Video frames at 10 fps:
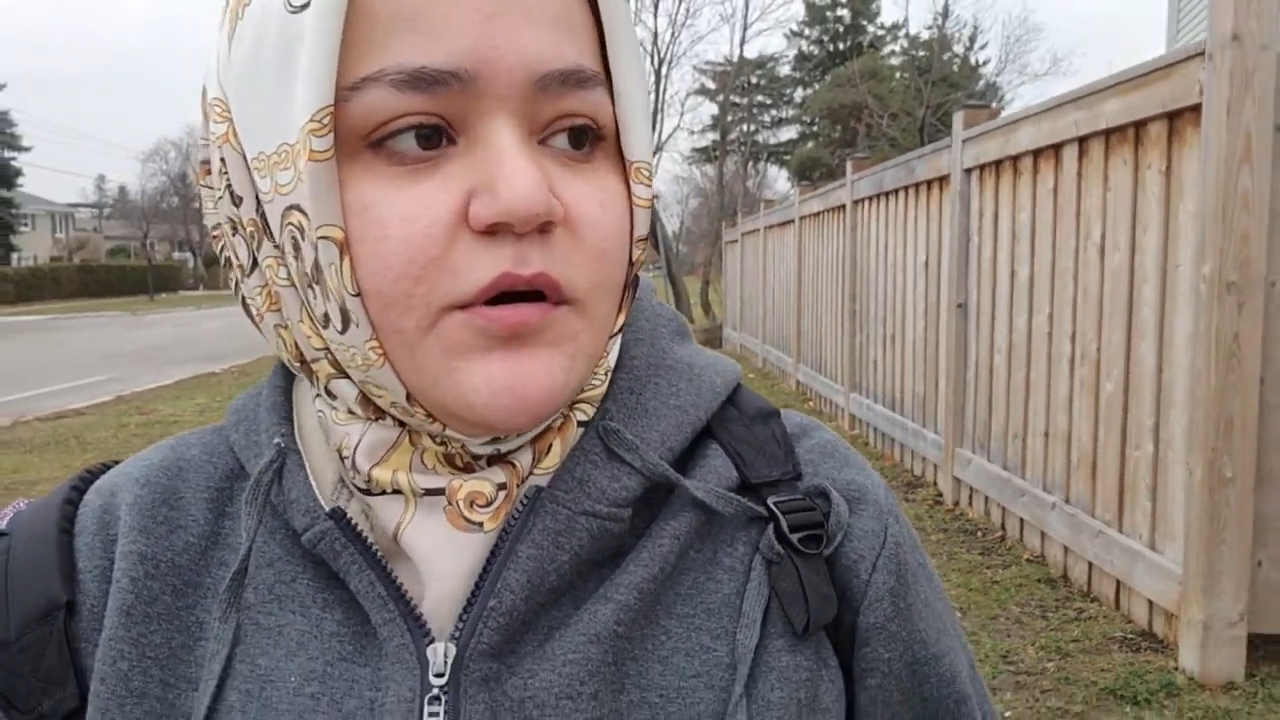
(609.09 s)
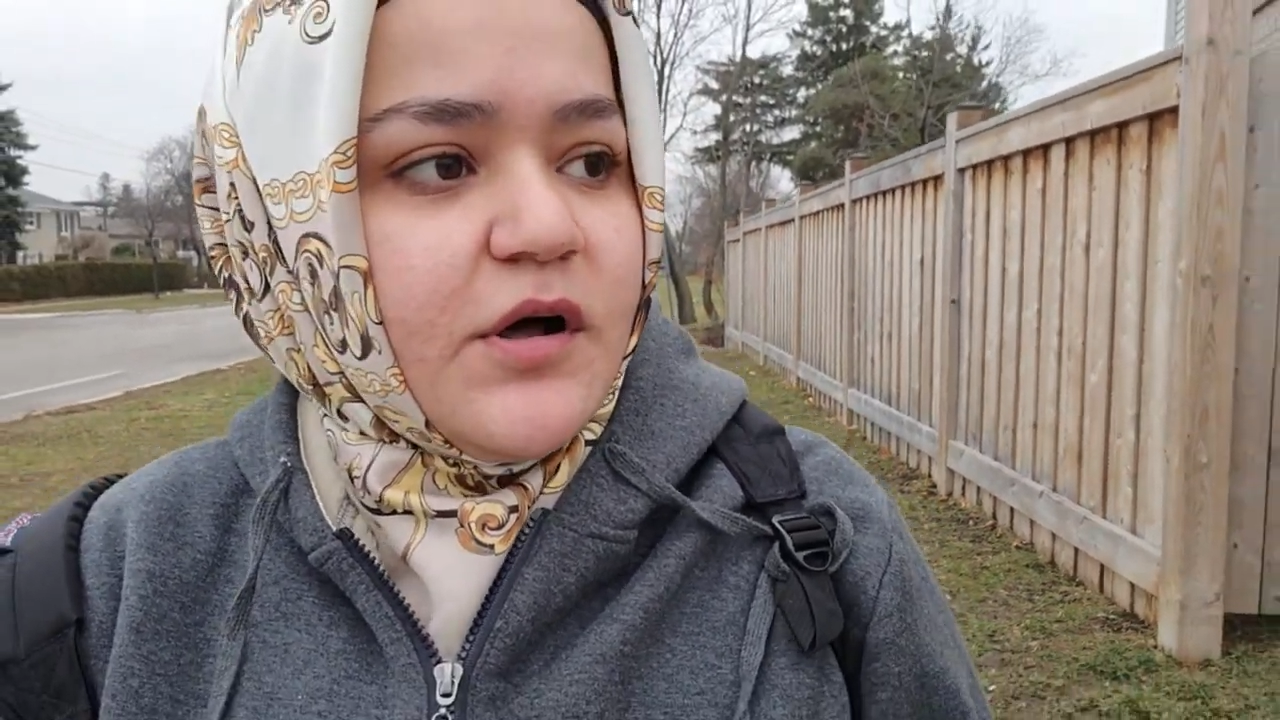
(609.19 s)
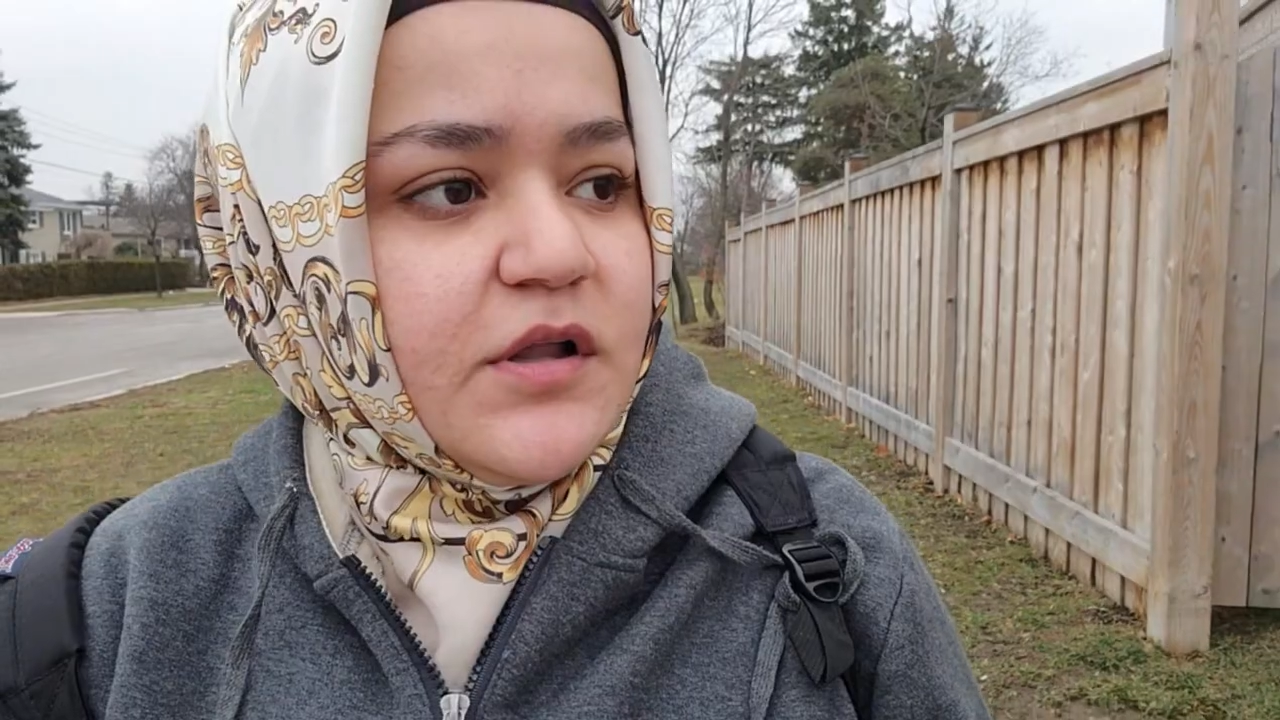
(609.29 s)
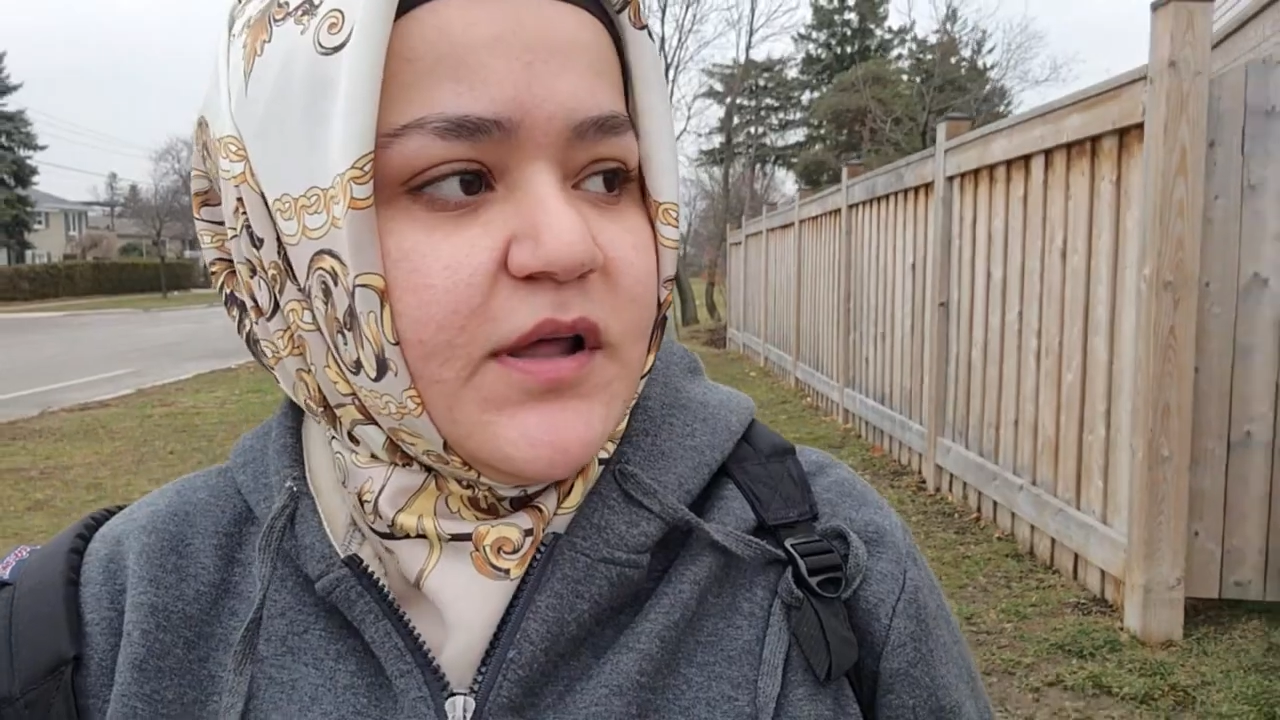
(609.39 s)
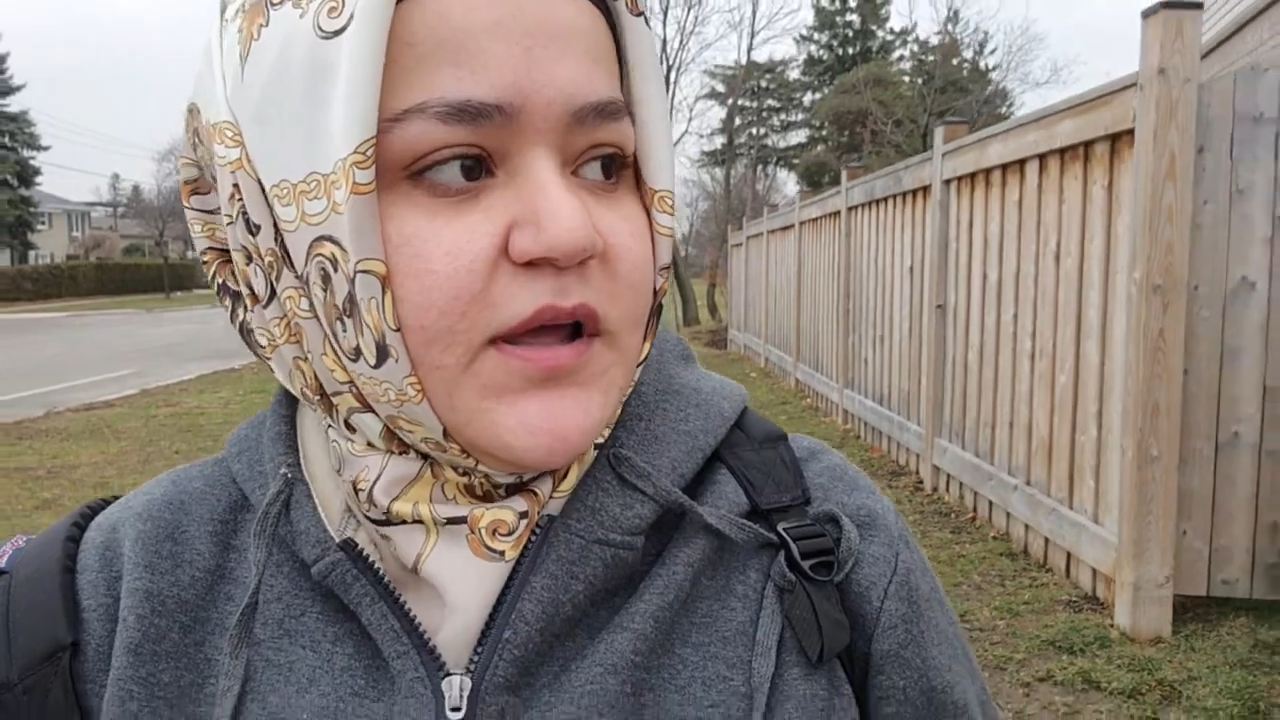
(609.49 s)

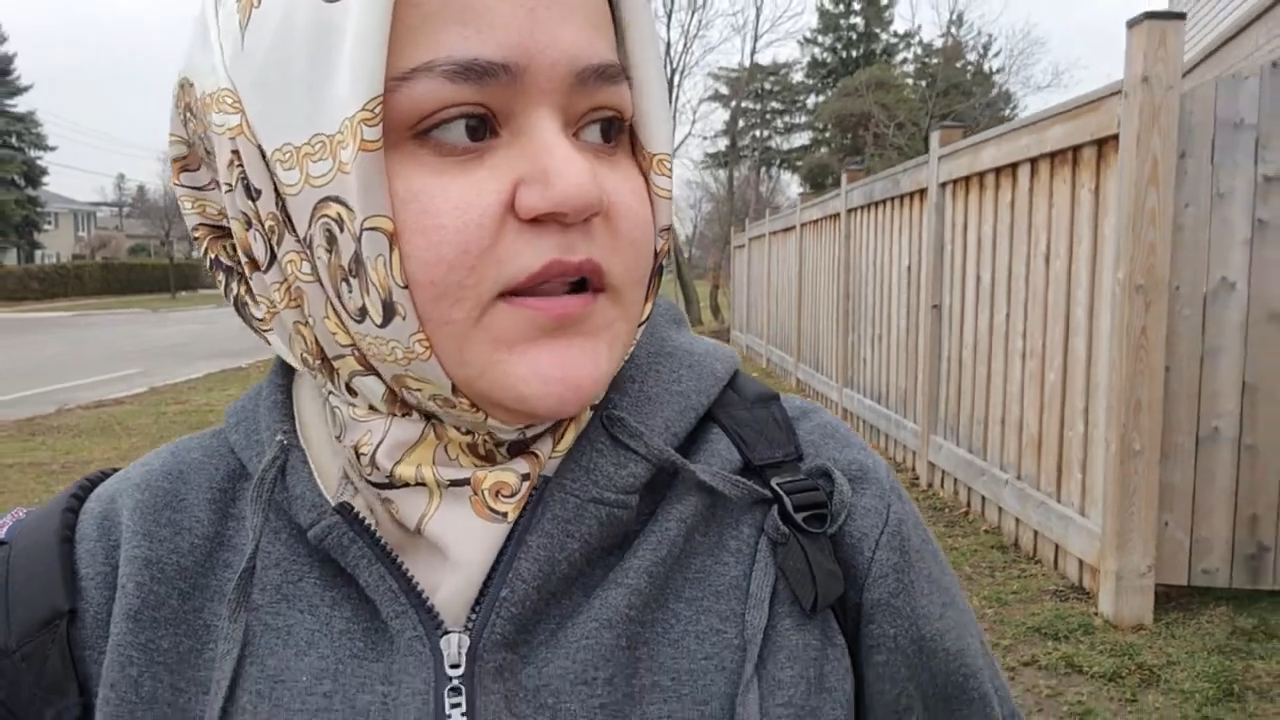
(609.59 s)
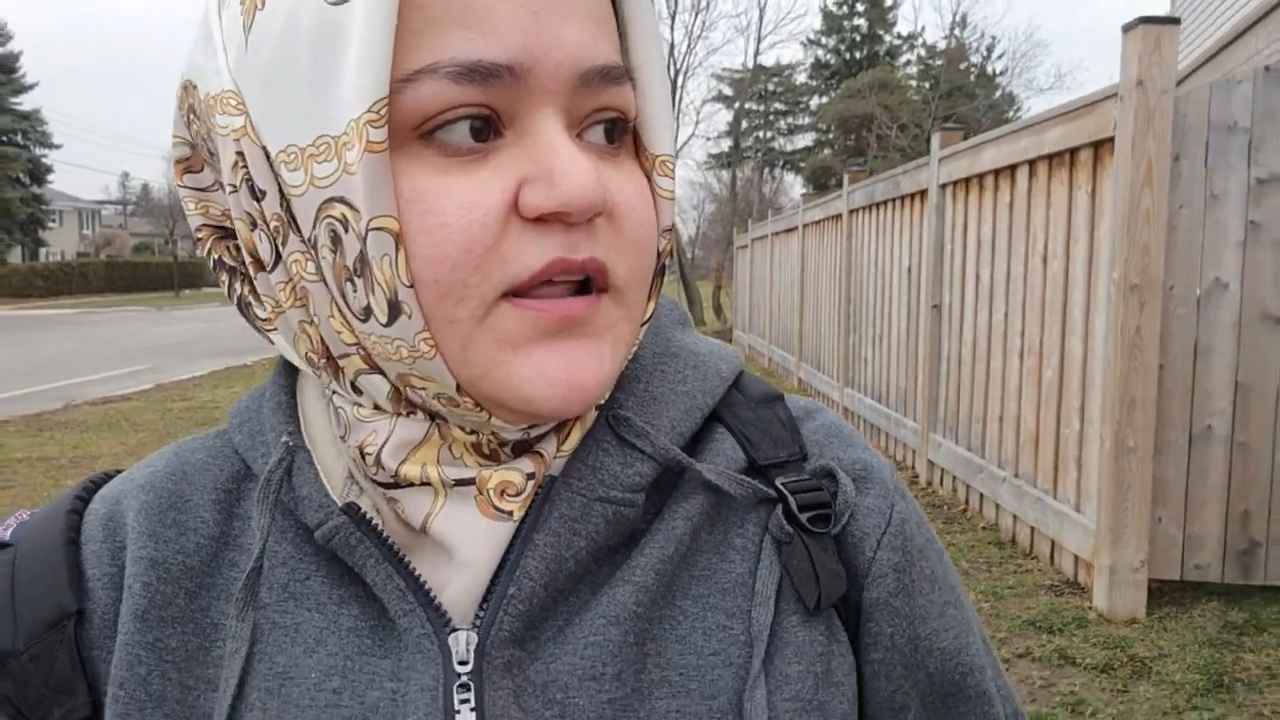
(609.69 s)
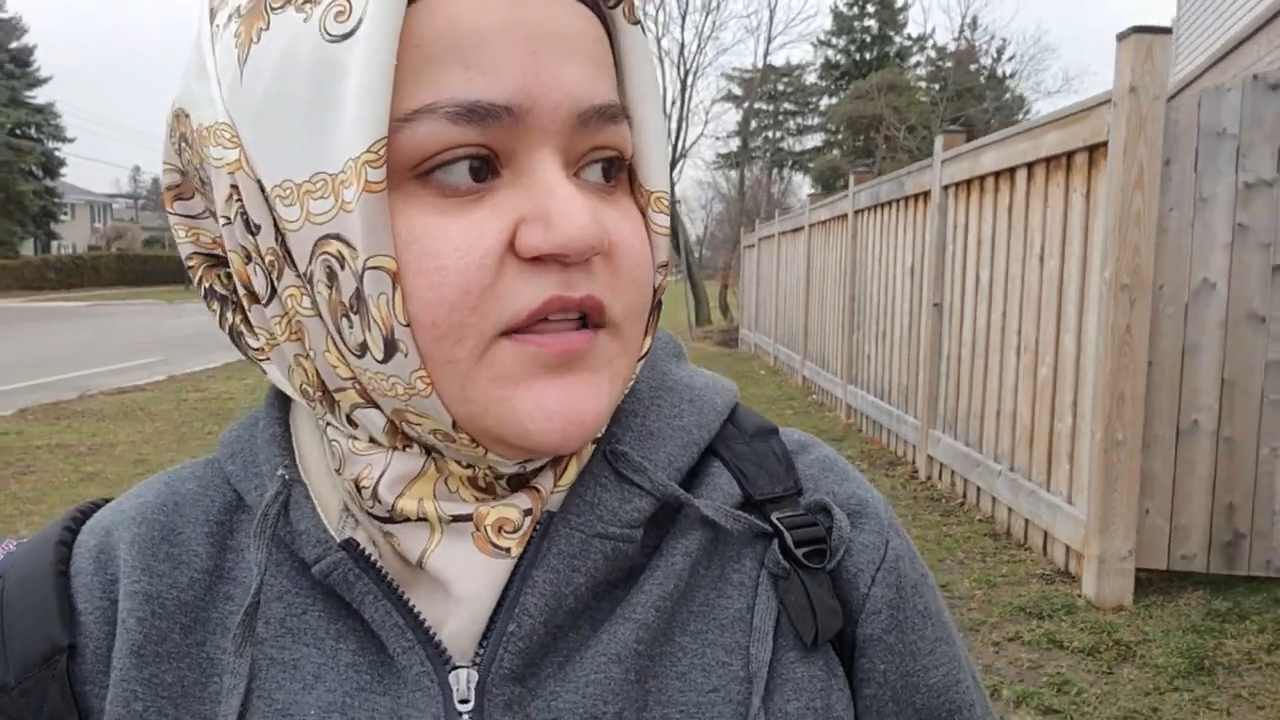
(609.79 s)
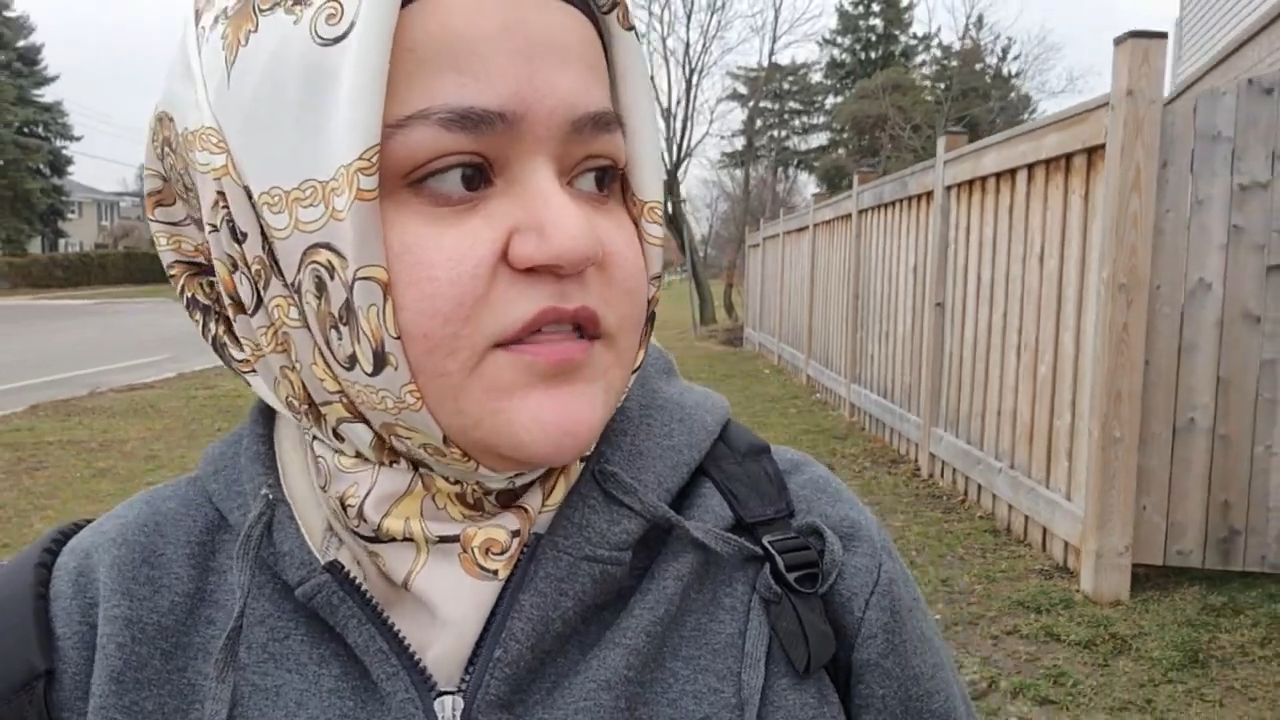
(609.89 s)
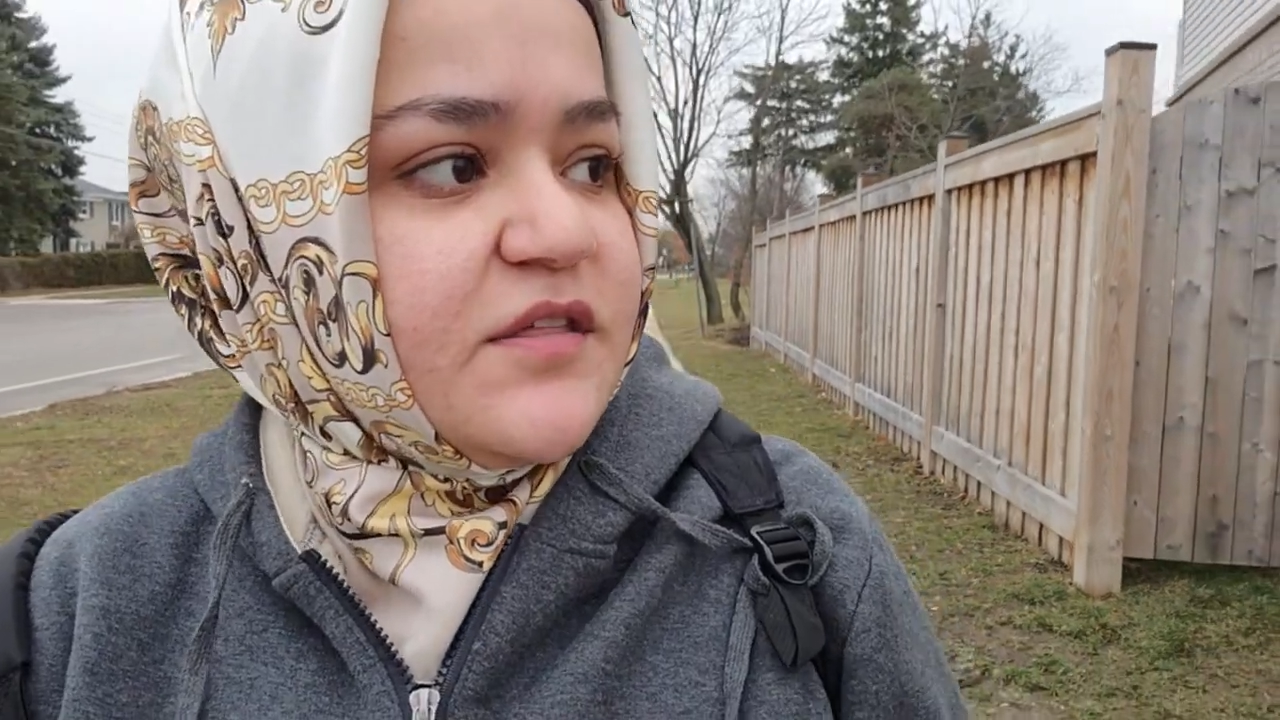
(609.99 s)
online
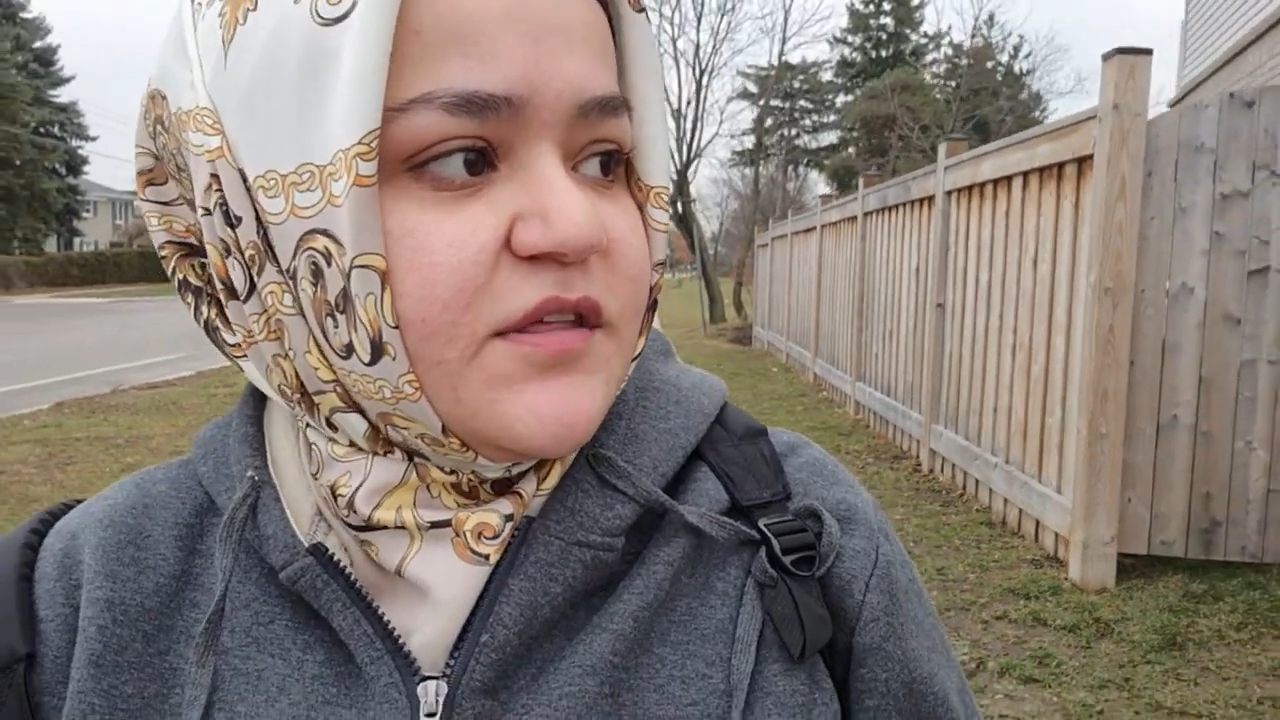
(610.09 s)
classes.